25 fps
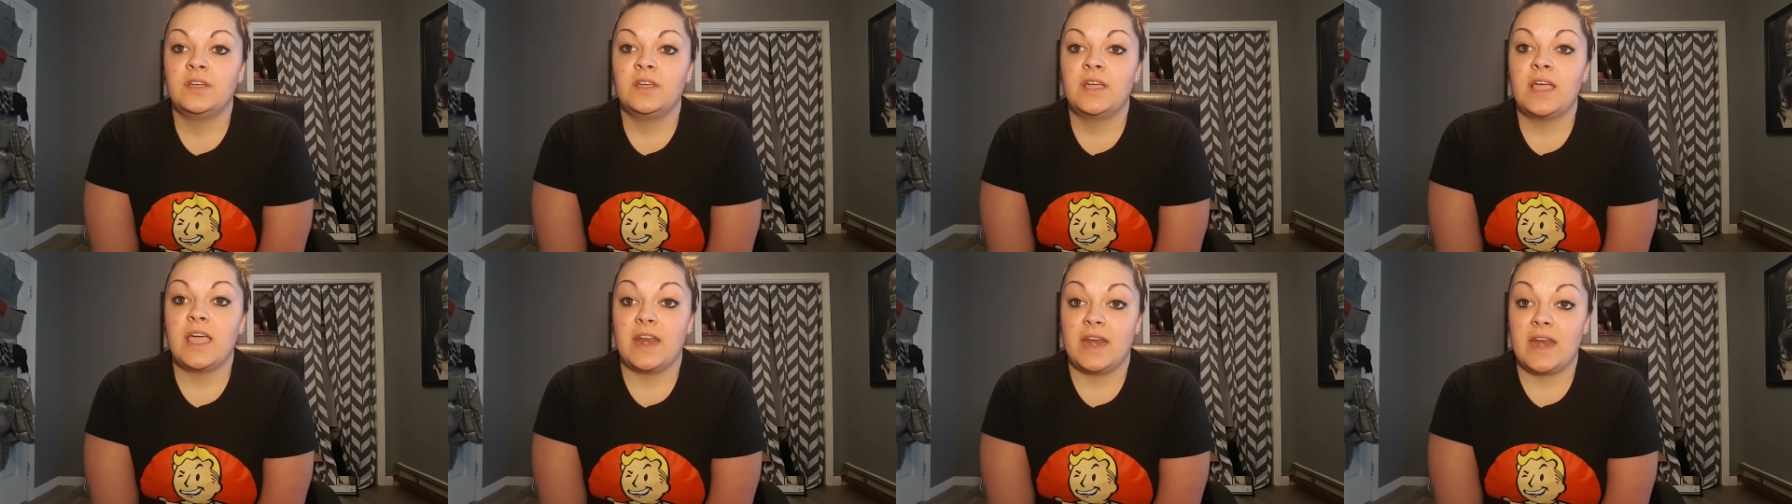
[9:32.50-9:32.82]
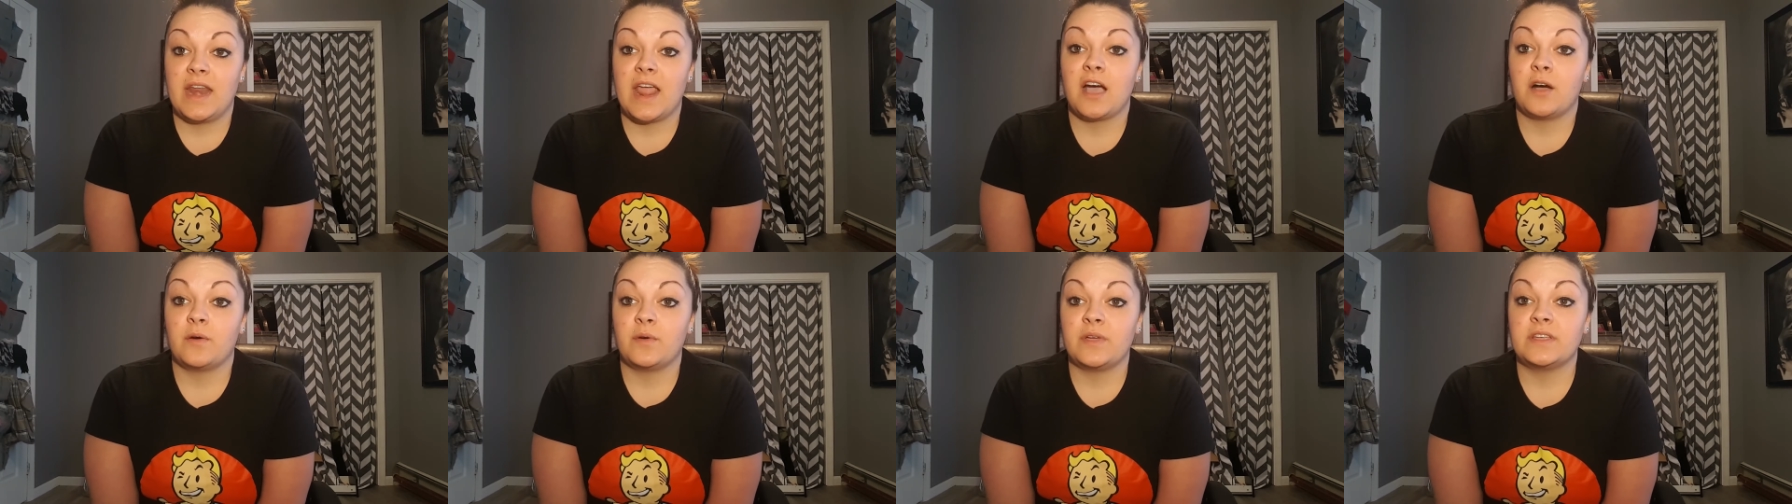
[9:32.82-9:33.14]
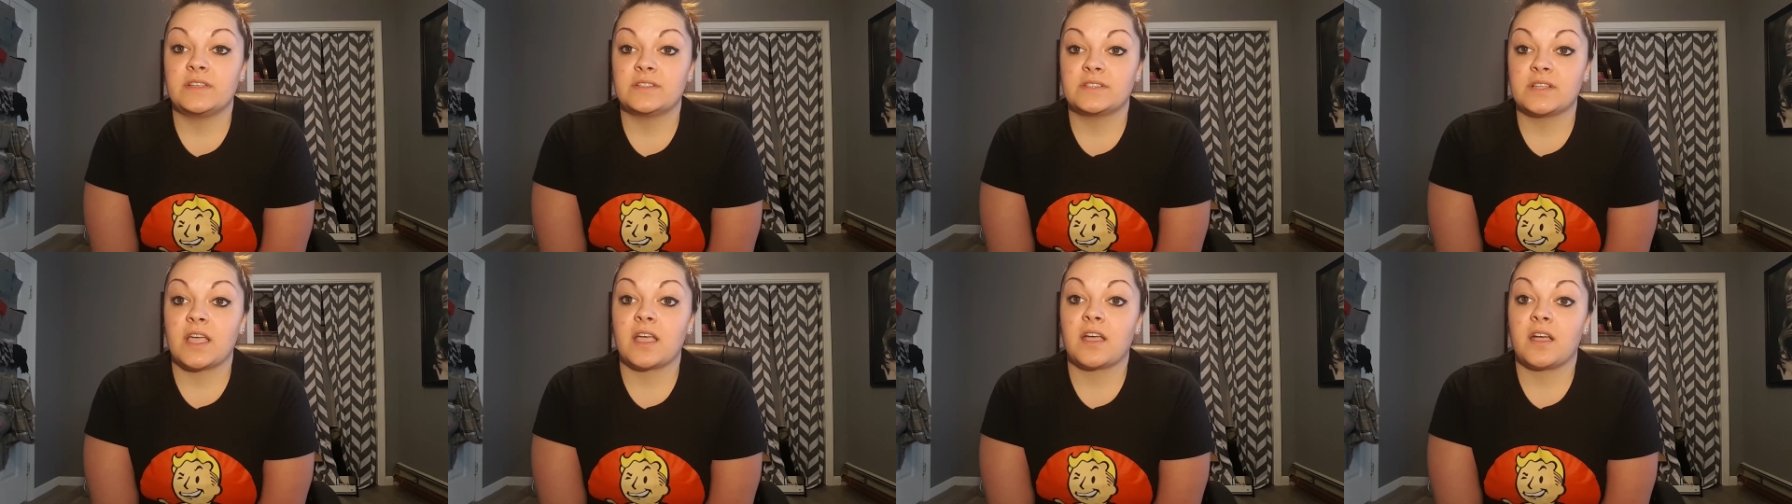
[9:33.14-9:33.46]
And now
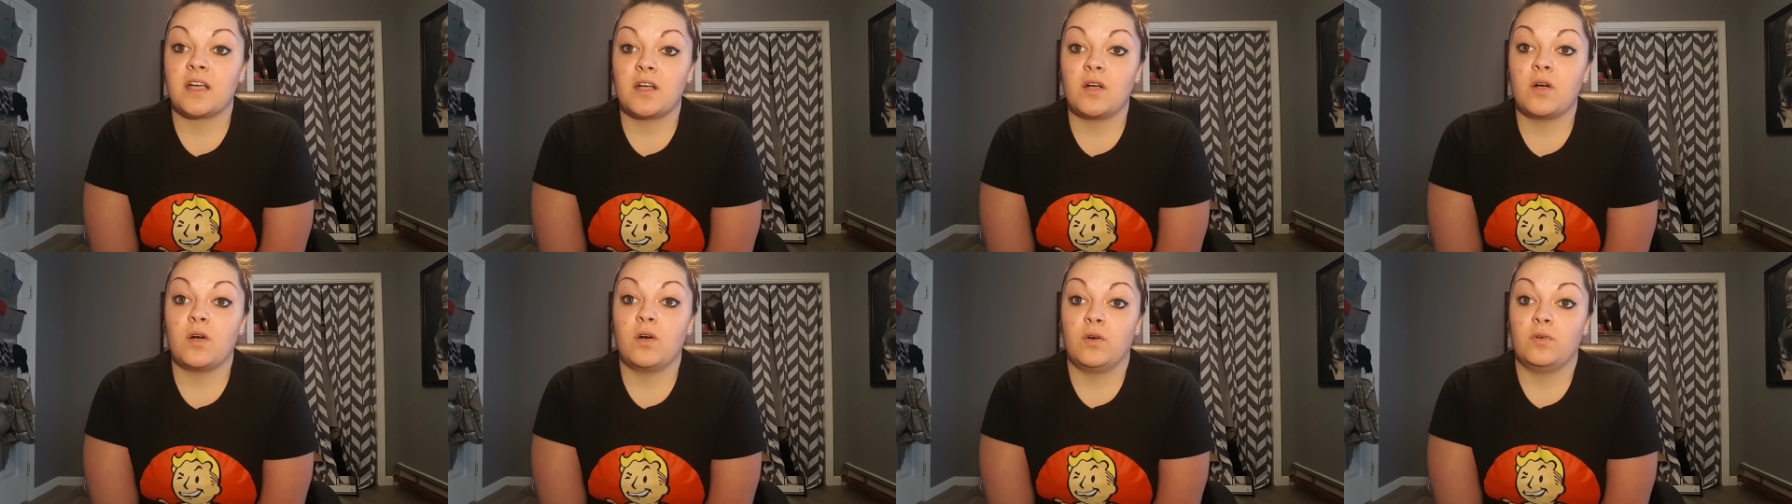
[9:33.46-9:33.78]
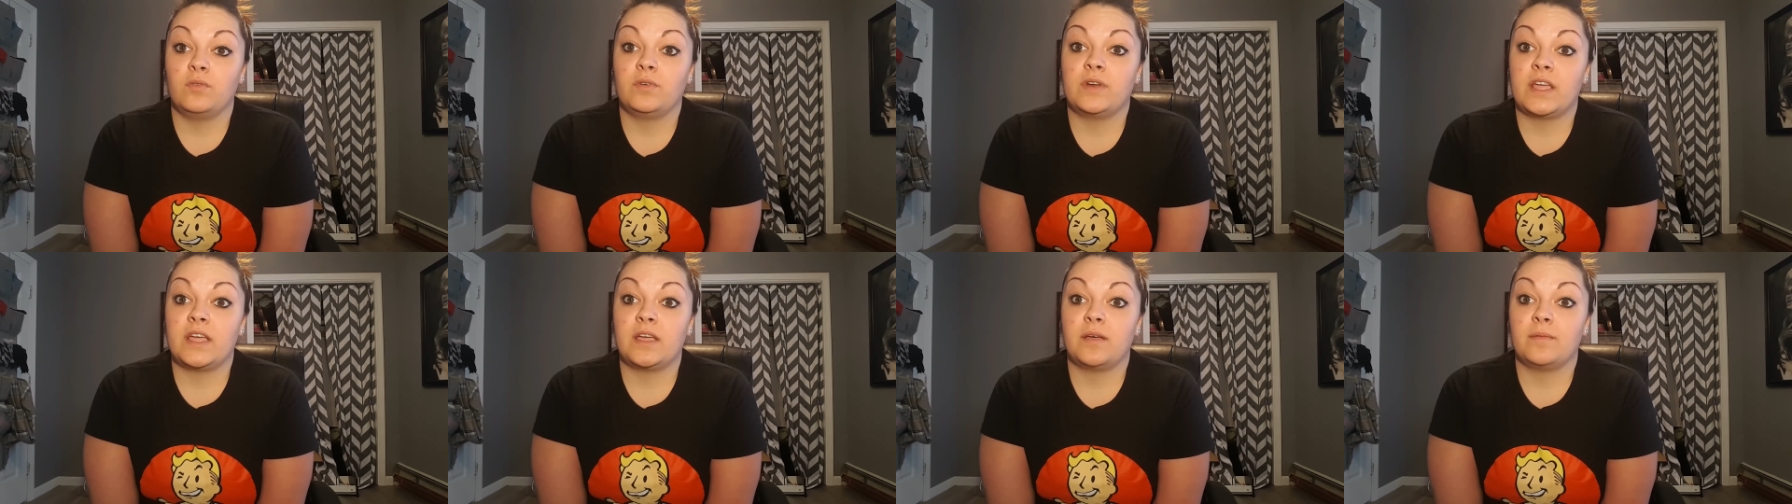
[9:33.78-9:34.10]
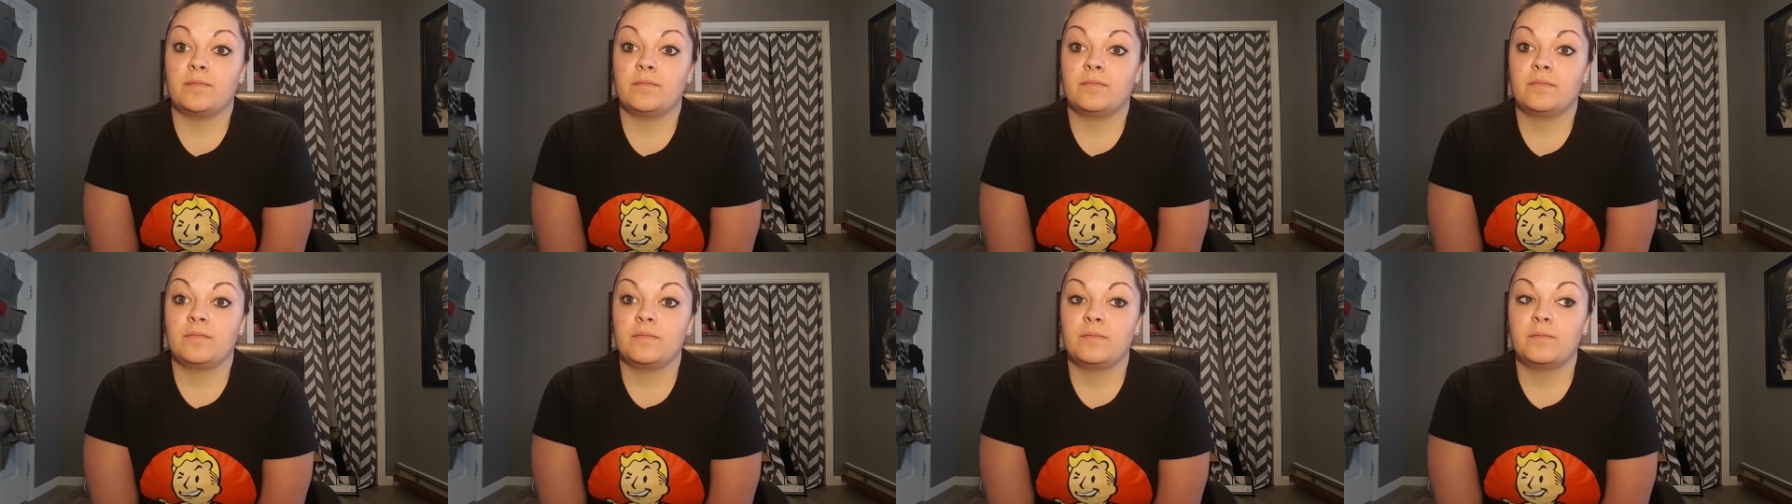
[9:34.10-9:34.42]
he's like, oh,
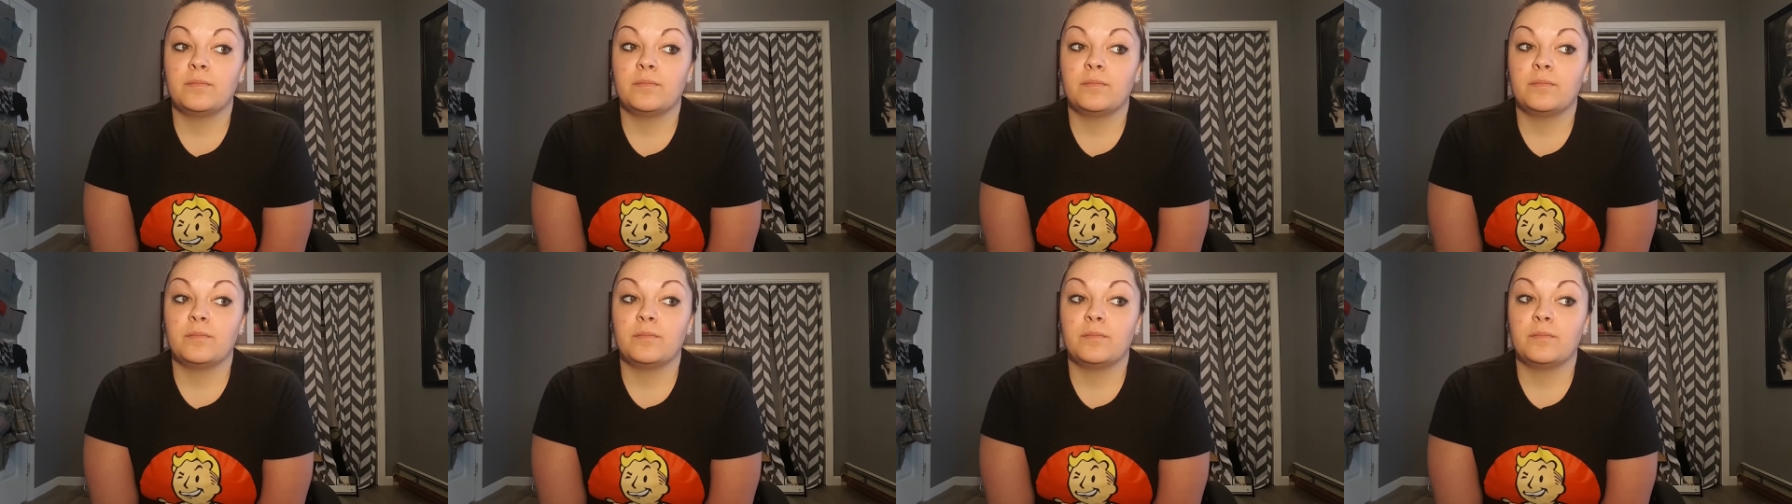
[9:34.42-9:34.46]
damn.